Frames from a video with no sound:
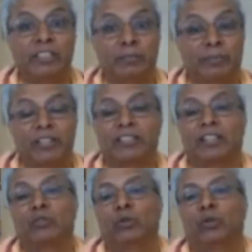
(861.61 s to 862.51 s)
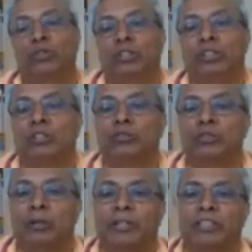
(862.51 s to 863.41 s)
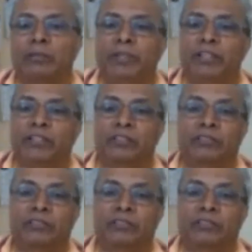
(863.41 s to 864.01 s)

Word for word: this place and go to some other place.